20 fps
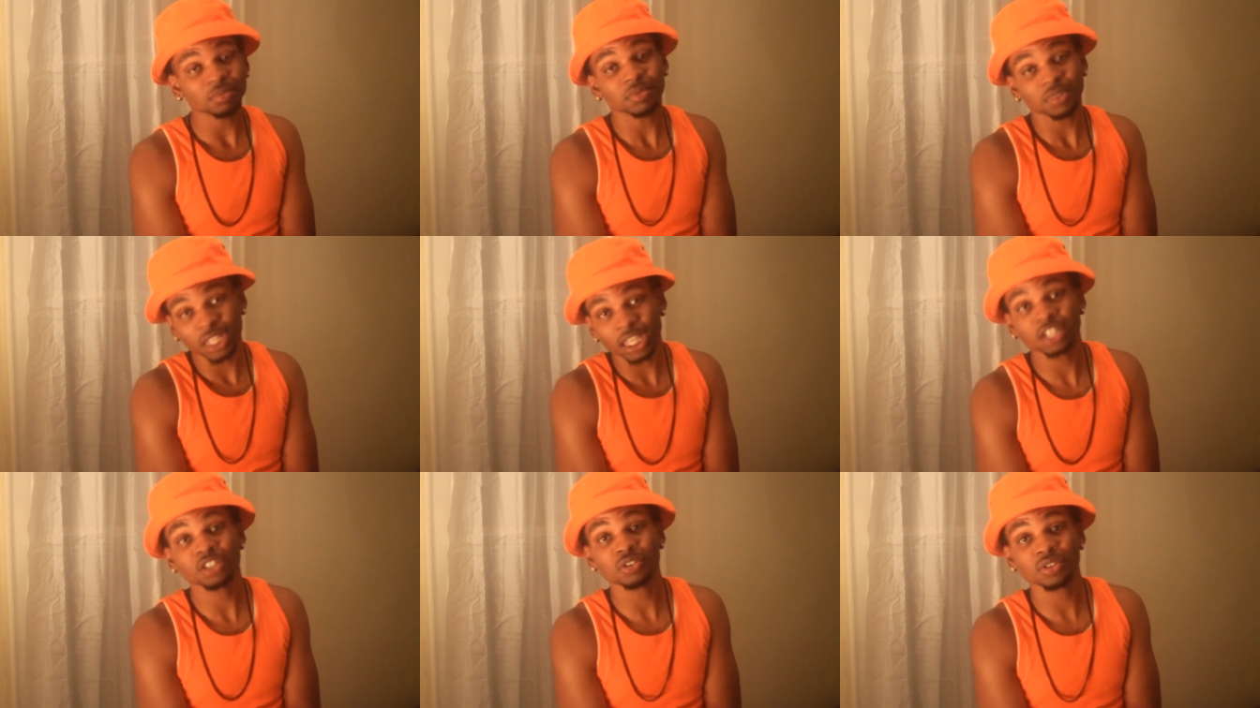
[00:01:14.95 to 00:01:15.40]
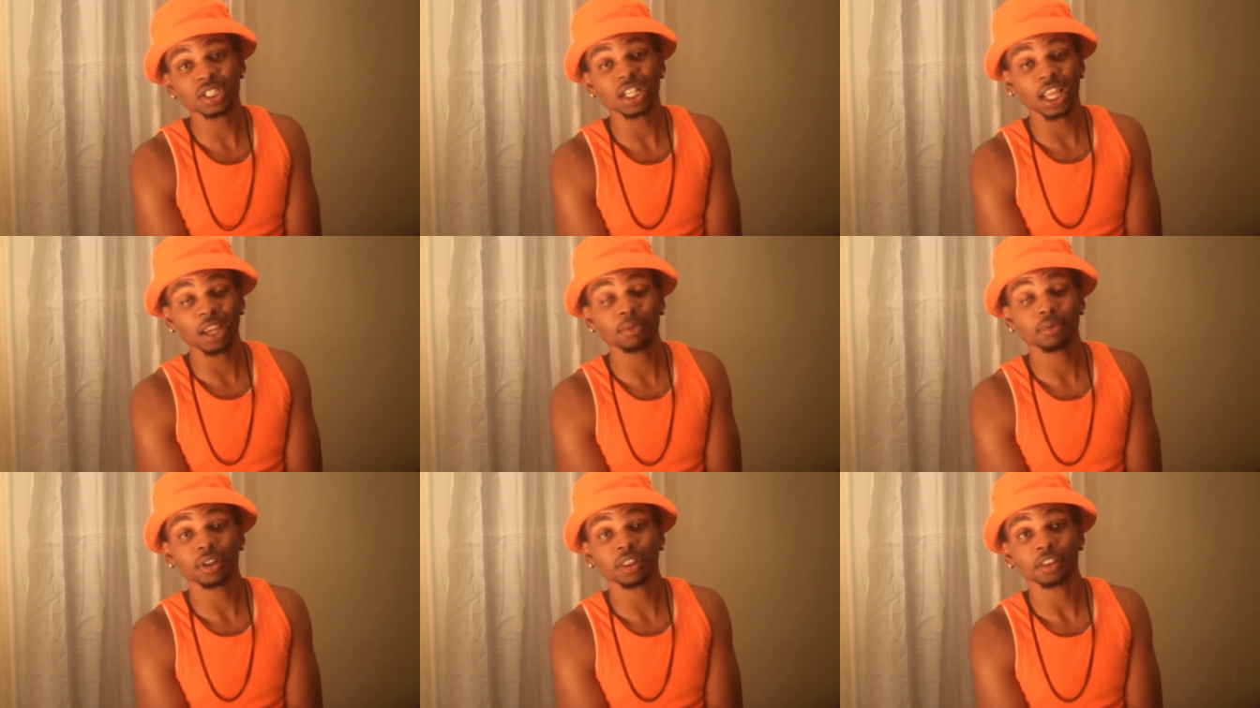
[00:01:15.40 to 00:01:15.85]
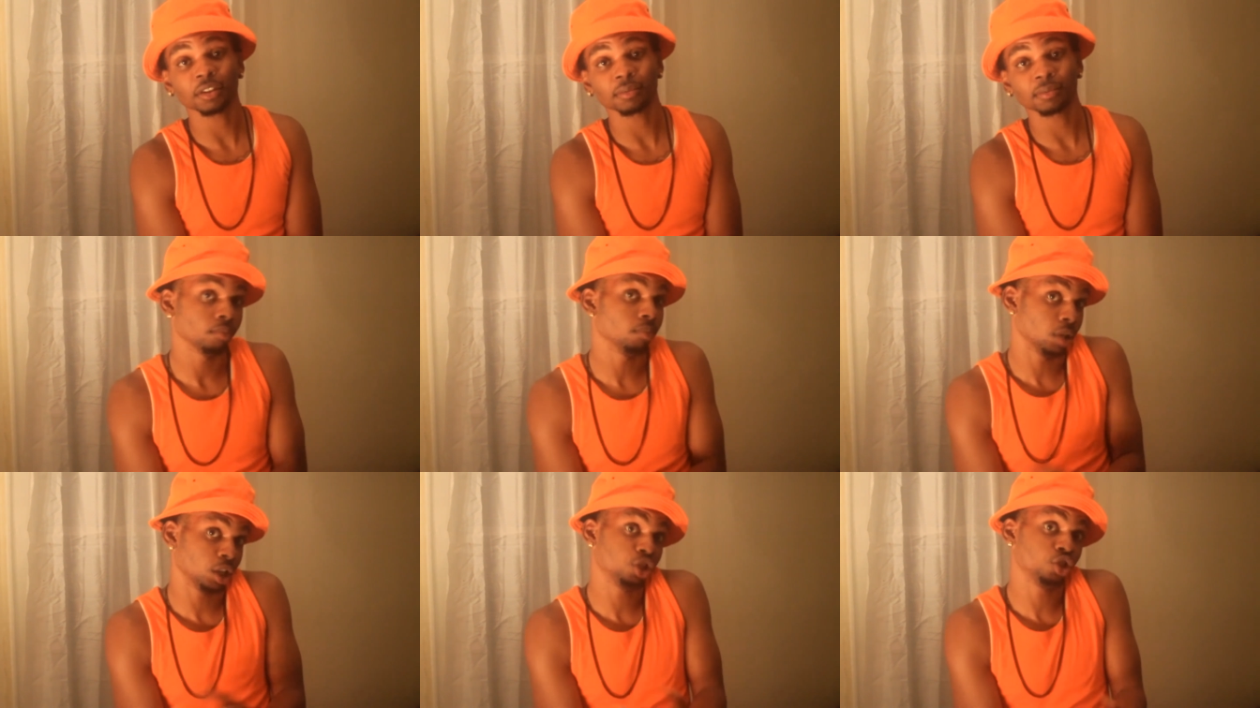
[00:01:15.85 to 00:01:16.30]
Then you stay with him.
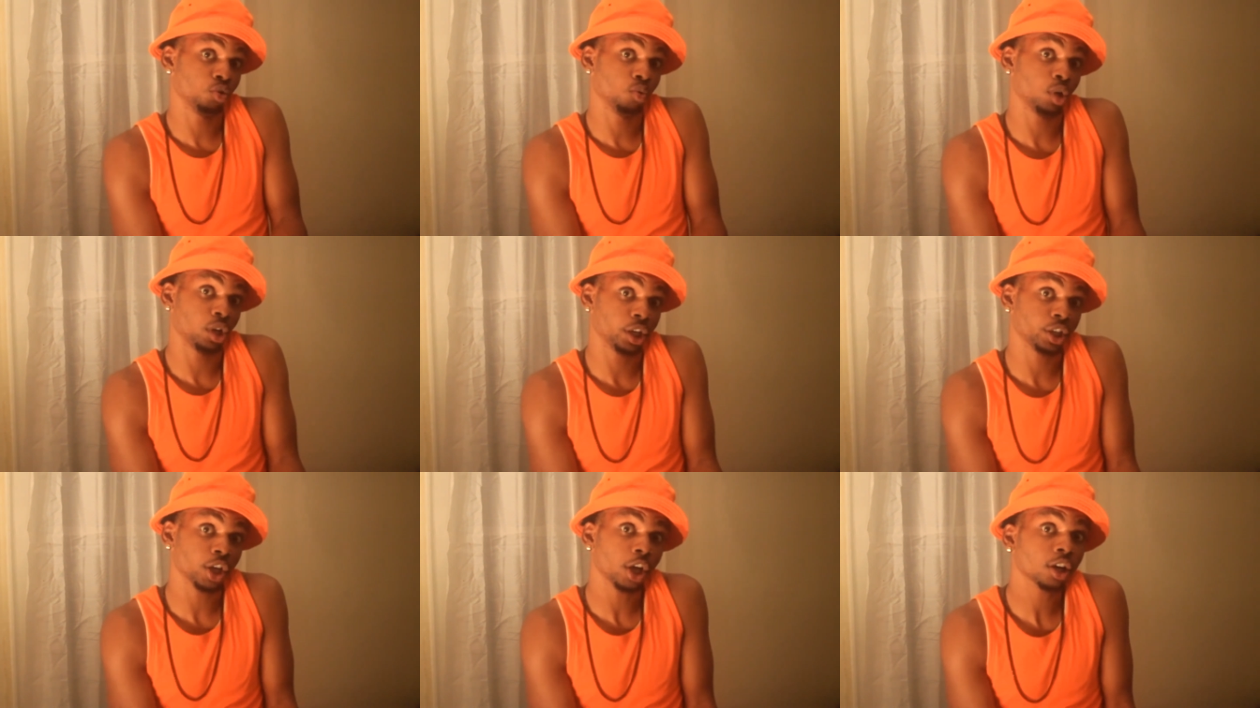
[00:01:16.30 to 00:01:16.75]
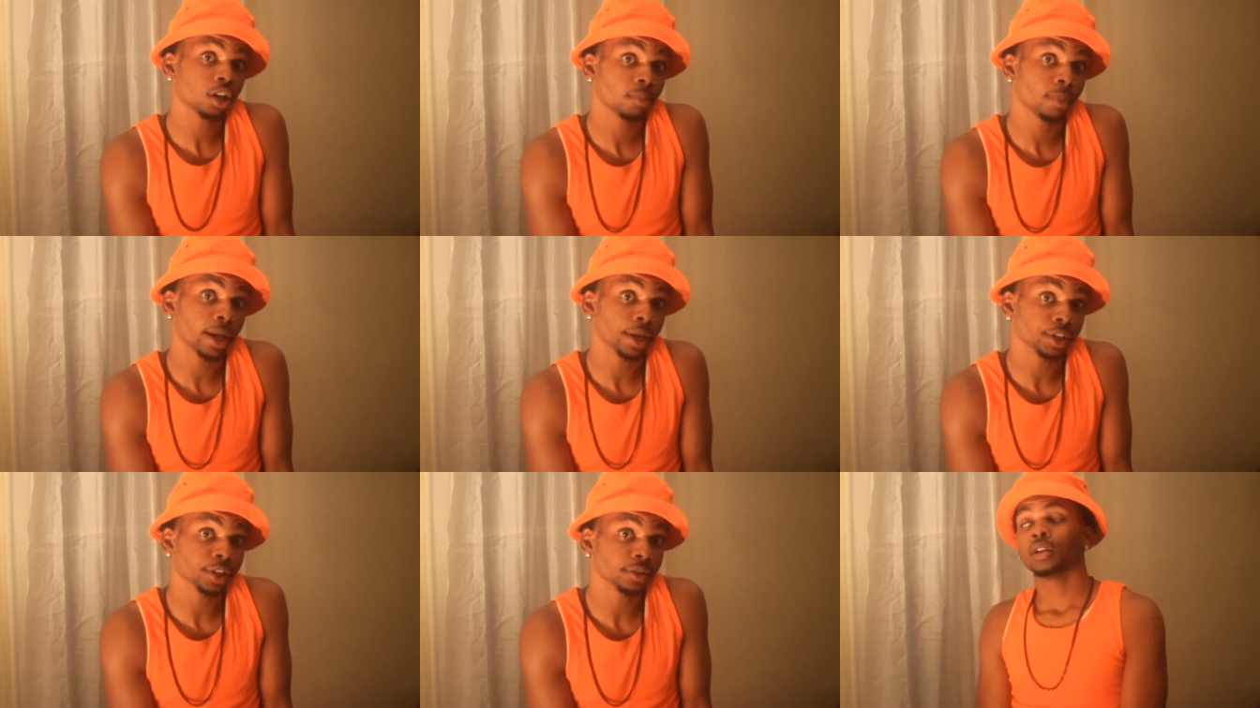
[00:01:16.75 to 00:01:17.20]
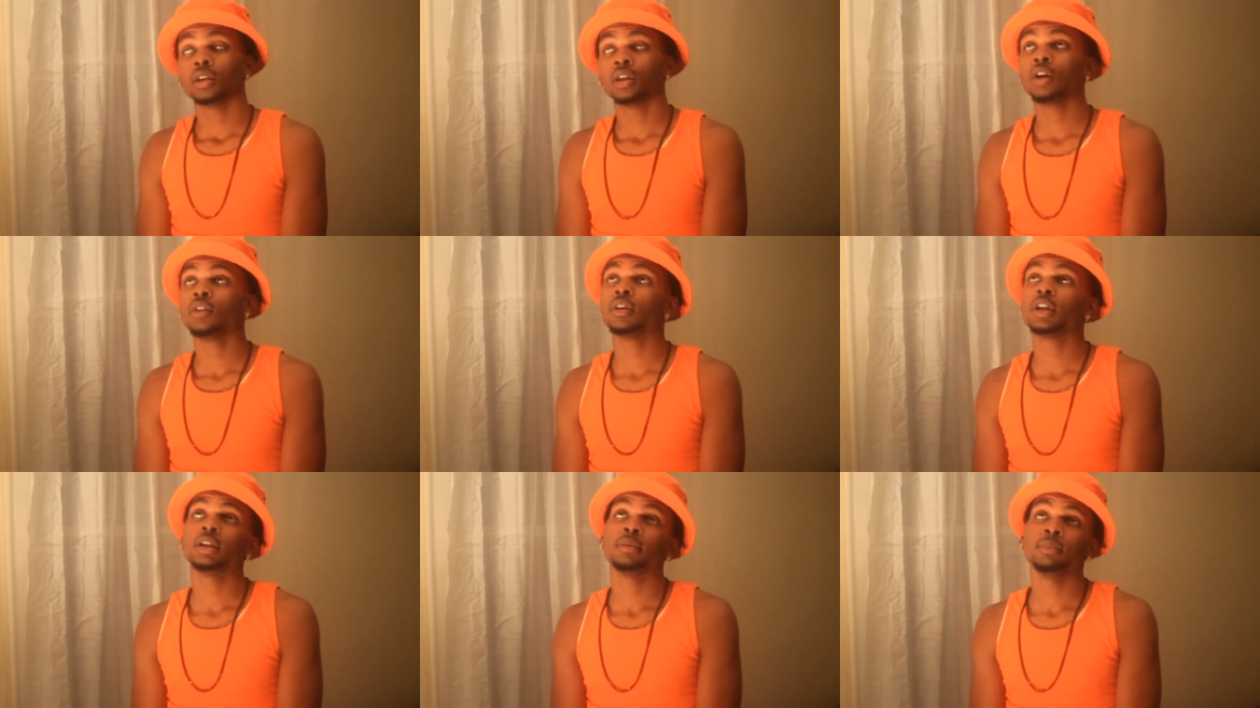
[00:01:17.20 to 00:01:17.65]
But you want to talk about it.
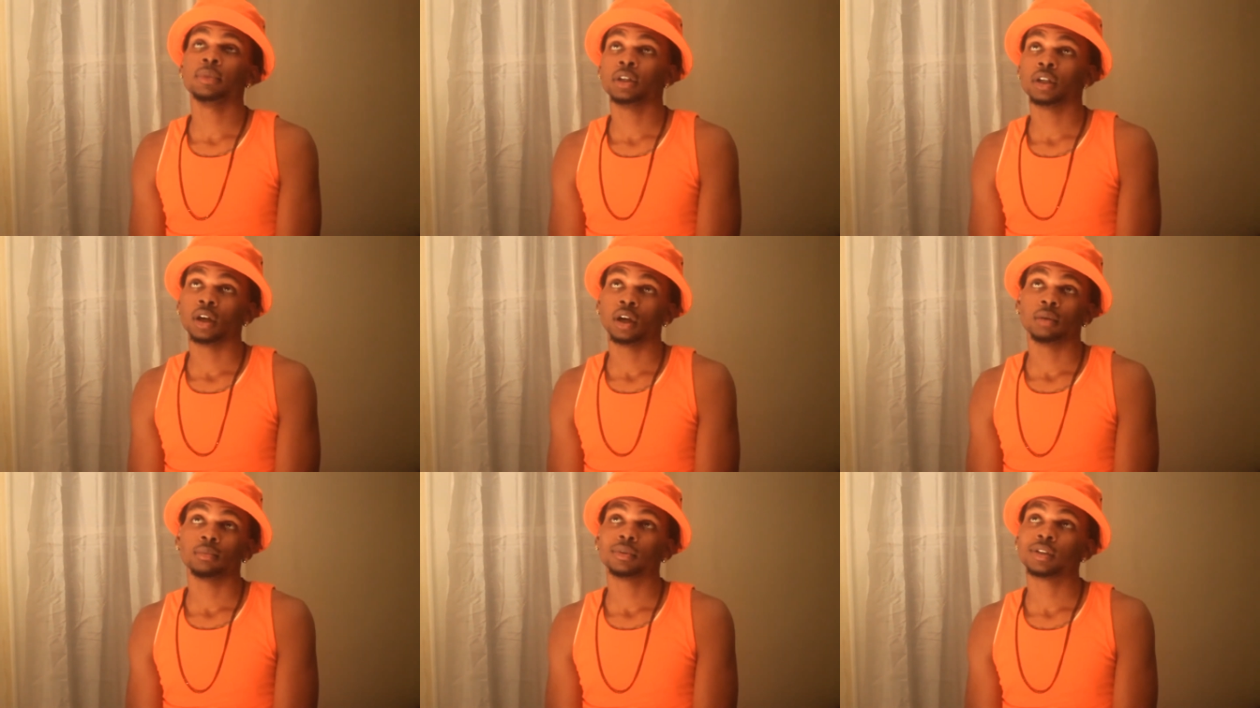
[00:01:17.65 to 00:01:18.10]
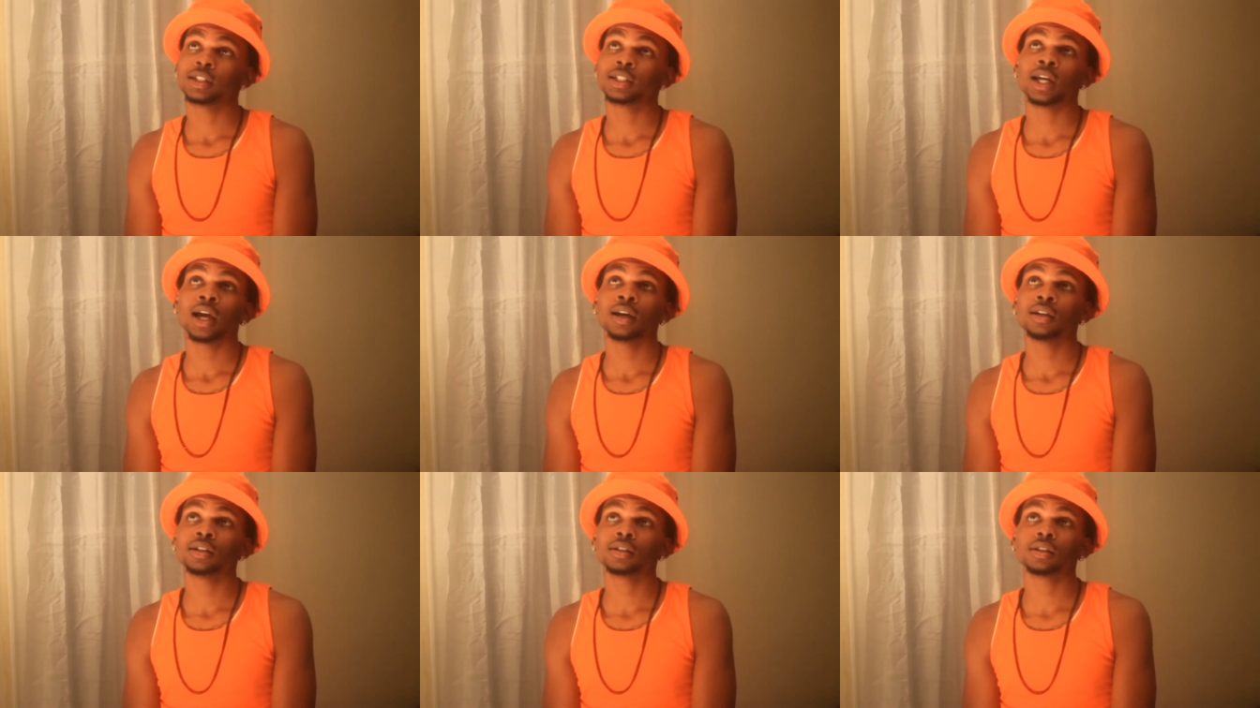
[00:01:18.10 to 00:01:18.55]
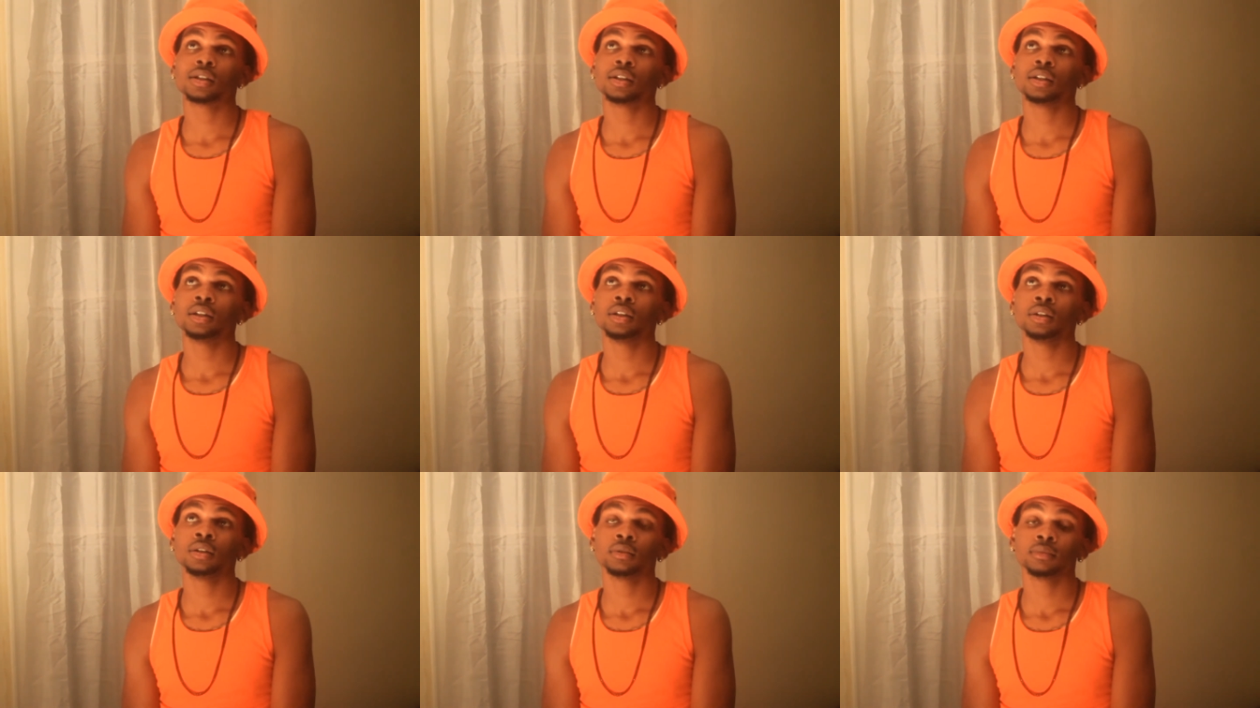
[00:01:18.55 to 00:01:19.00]
Don't hit me up. Because
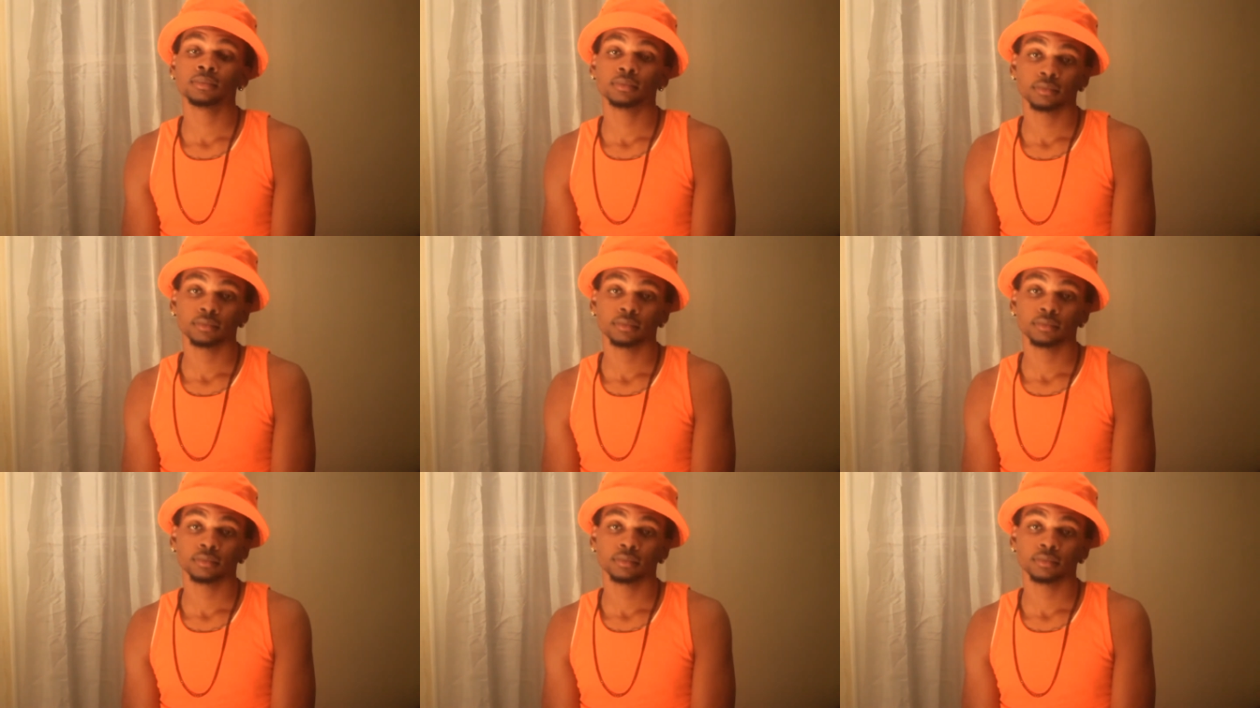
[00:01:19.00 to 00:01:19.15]
honestly,